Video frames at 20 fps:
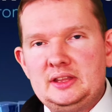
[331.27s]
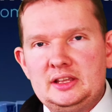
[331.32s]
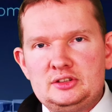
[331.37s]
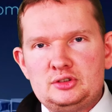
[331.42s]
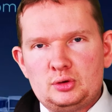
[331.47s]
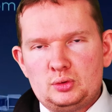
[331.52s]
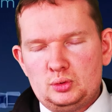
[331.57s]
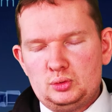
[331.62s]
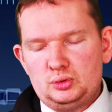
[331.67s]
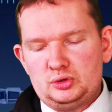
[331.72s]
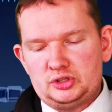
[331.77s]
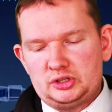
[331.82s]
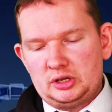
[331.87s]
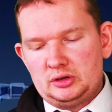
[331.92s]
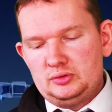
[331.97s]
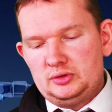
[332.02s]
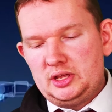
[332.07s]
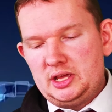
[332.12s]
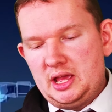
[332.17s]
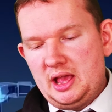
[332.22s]
there's
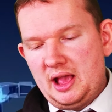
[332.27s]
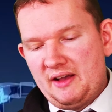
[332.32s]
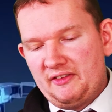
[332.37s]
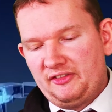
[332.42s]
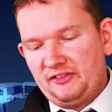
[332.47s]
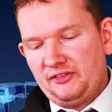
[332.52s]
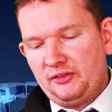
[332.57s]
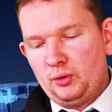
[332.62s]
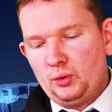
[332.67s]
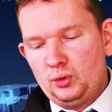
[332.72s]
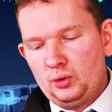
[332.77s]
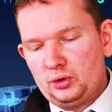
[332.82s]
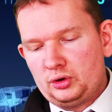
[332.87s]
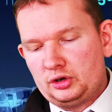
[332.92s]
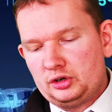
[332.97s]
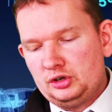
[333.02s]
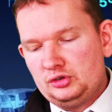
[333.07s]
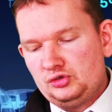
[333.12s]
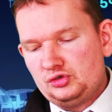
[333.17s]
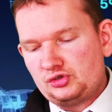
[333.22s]
also the
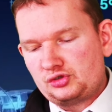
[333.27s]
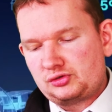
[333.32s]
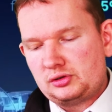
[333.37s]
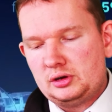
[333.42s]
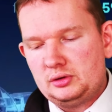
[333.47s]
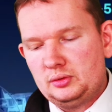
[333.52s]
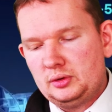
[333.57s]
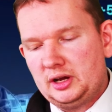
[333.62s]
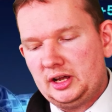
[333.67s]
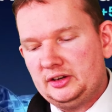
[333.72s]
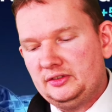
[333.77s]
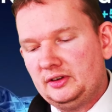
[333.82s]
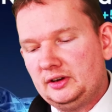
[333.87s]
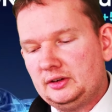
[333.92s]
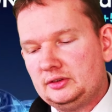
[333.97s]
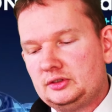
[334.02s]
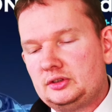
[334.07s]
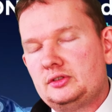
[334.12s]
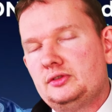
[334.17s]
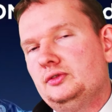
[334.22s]
4Control
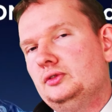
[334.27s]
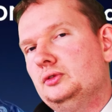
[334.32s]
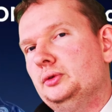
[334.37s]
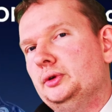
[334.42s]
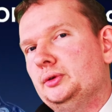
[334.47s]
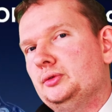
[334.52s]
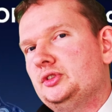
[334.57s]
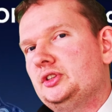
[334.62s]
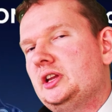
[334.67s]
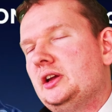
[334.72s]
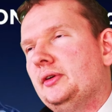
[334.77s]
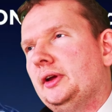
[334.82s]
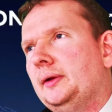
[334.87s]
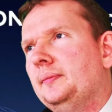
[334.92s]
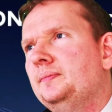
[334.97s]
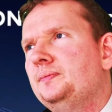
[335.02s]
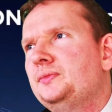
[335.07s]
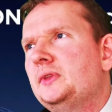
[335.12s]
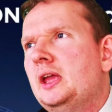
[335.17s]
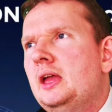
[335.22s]
advanced 4-wheel steering.
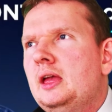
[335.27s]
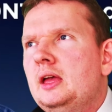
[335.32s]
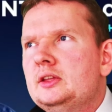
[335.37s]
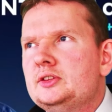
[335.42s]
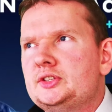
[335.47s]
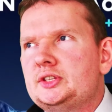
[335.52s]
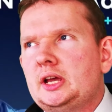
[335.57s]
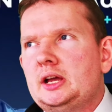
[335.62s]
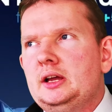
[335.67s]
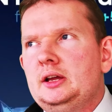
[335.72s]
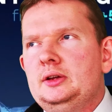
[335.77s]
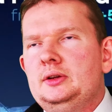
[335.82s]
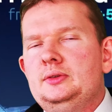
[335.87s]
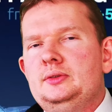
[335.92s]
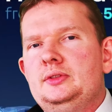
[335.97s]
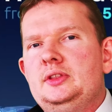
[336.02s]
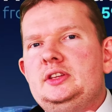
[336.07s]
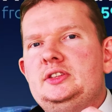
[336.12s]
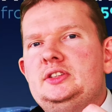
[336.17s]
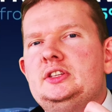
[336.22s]
So
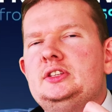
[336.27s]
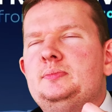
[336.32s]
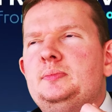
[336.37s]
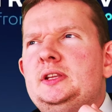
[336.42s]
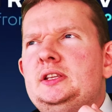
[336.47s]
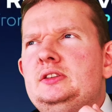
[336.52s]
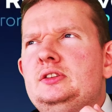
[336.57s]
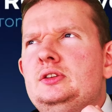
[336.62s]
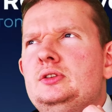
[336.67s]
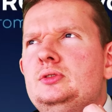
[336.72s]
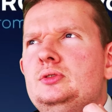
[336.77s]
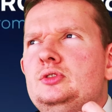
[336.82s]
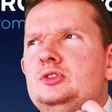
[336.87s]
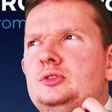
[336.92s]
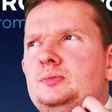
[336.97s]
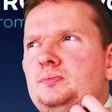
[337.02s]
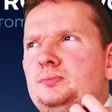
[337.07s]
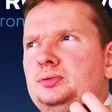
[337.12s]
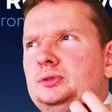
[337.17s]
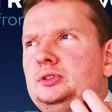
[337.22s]
this has been
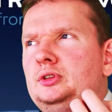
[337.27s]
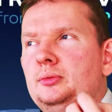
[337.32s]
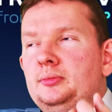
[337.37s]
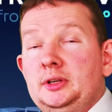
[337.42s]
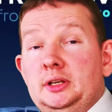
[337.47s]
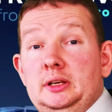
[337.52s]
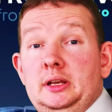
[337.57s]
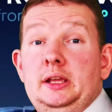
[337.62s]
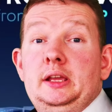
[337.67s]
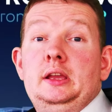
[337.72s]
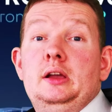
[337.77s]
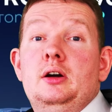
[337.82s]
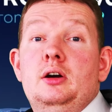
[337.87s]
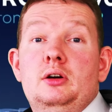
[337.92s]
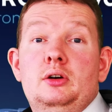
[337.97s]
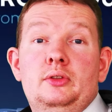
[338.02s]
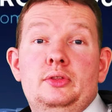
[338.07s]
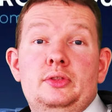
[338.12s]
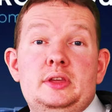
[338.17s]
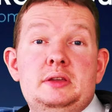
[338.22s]
used predominantly
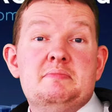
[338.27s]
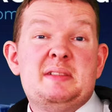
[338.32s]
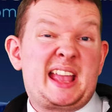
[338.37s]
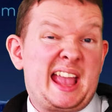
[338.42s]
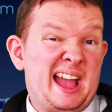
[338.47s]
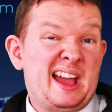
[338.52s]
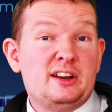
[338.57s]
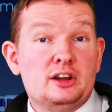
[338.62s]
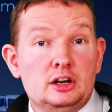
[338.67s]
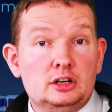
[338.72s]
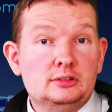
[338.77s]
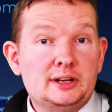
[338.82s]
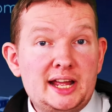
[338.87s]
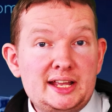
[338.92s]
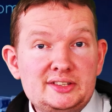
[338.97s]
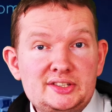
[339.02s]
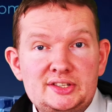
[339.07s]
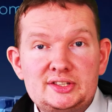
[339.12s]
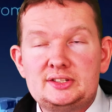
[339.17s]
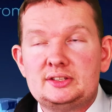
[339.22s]
on the Megane
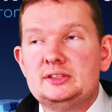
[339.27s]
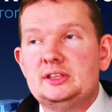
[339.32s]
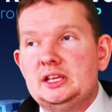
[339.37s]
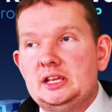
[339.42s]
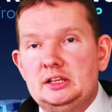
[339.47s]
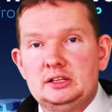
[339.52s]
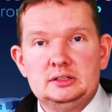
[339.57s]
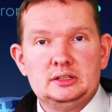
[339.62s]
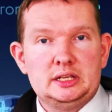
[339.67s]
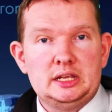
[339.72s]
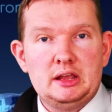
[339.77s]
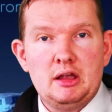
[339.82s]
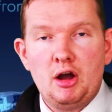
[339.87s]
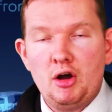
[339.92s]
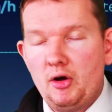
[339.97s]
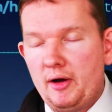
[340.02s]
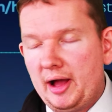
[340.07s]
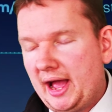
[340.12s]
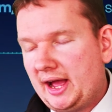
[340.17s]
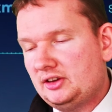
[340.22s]
RS, the
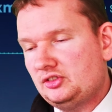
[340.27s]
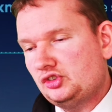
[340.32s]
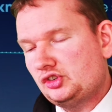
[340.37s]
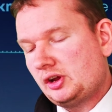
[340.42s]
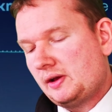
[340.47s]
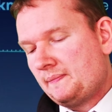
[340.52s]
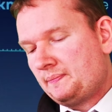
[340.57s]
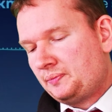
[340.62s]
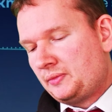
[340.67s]
hot hatch.